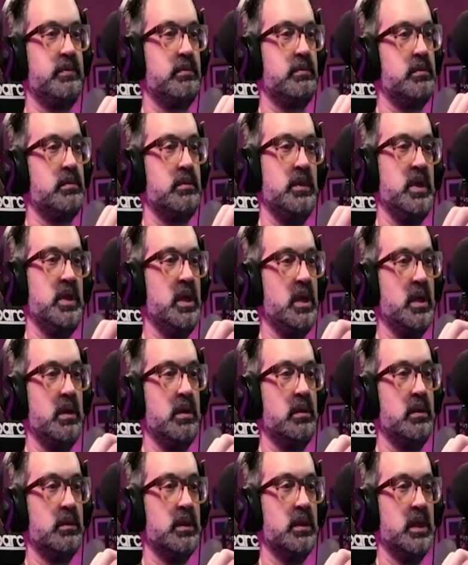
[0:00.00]
you
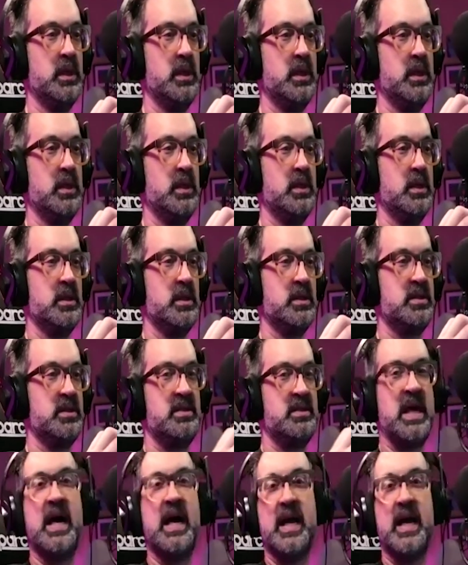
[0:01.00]
know,
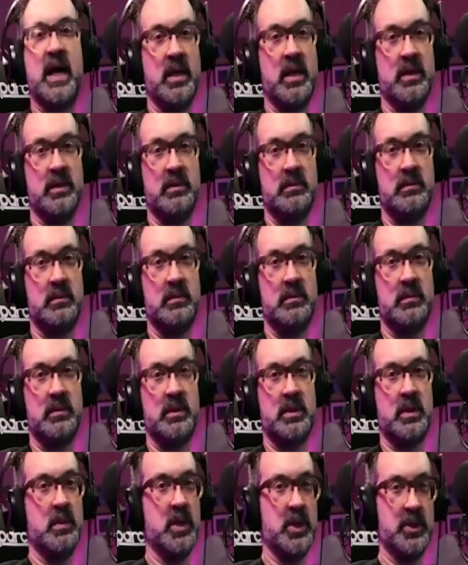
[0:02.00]
Scion
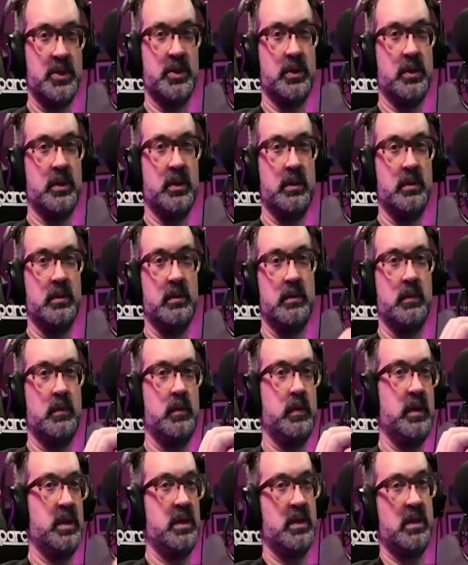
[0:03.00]
commercial
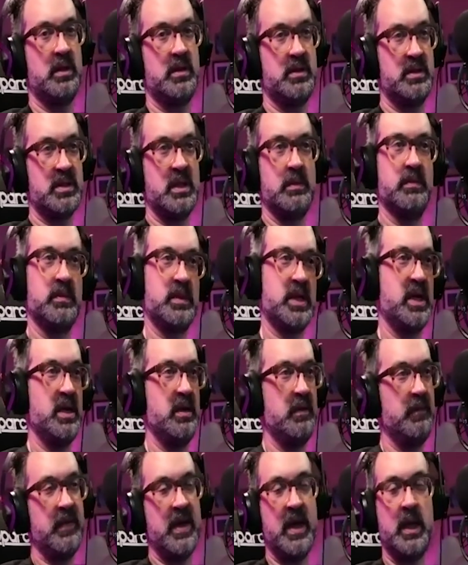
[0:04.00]
with some kind
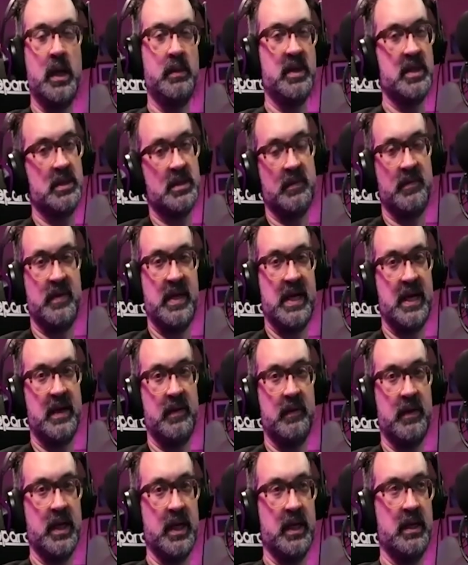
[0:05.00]
of elements of that,
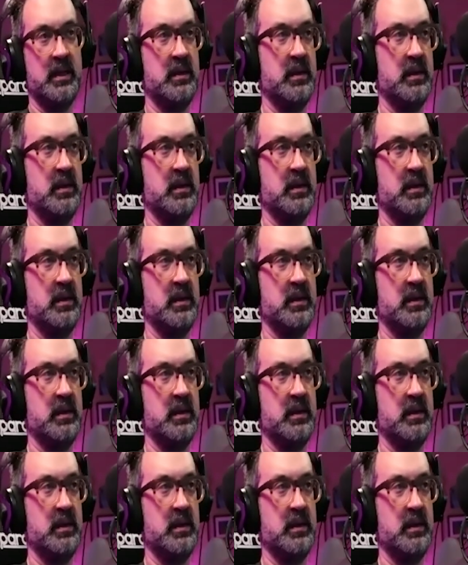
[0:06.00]
right?